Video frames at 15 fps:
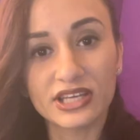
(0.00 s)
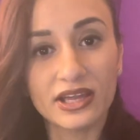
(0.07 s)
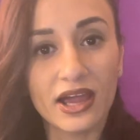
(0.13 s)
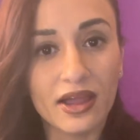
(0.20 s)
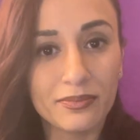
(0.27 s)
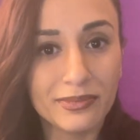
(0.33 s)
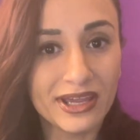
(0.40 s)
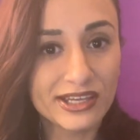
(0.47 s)
I
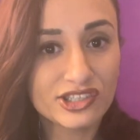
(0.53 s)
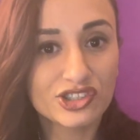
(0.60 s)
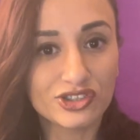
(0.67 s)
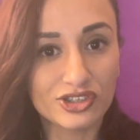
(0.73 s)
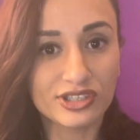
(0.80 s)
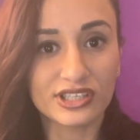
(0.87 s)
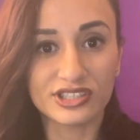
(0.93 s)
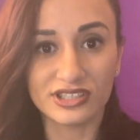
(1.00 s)
make
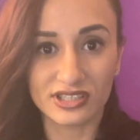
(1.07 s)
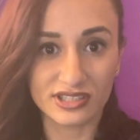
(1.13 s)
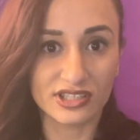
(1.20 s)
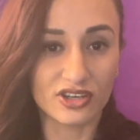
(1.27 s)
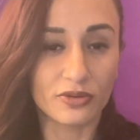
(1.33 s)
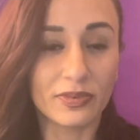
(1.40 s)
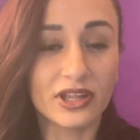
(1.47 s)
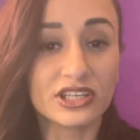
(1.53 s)
sure that she does eat
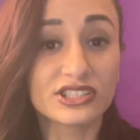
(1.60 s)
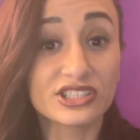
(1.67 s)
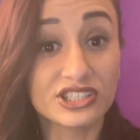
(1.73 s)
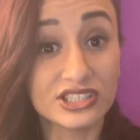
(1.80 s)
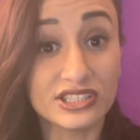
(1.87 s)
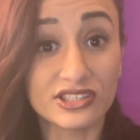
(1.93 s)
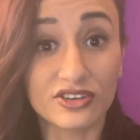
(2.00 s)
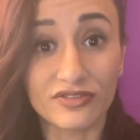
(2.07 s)
her pellets because she
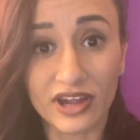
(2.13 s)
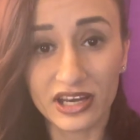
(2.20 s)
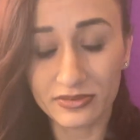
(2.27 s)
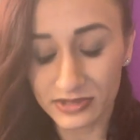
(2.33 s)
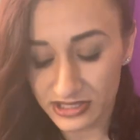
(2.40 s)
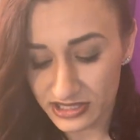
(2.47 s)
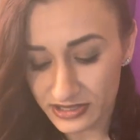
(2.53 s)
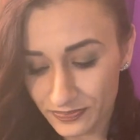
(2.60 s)
needs her
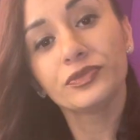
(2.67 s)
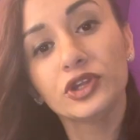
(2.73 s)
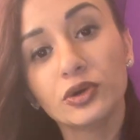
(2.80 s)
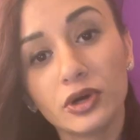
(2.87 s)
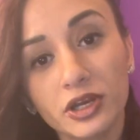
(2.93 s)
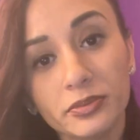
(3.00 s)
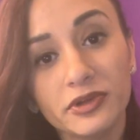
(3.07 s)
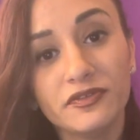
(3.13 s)
vitamins. You
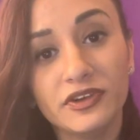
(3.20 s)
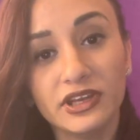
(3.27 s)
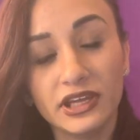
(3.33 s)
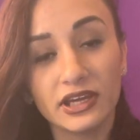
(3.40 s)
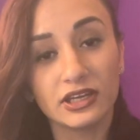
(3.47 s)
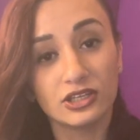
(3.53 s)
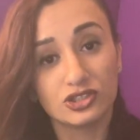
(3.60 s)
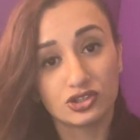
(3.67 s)
want to be feeding
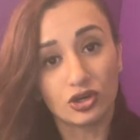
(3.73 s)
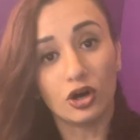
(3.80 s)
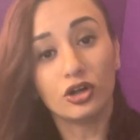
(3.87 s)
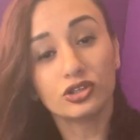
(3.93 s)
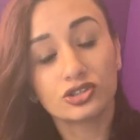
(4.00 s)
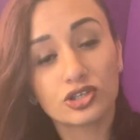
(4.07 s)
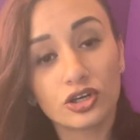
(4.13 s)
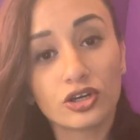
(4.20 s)
an
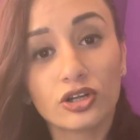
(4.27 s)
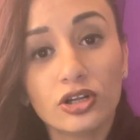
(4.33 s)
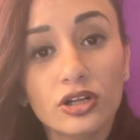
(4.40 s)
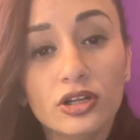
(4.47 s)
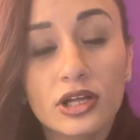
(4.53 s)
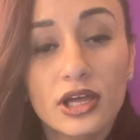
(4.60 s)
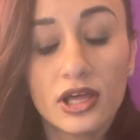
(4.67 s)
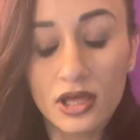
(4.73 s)
adult turtle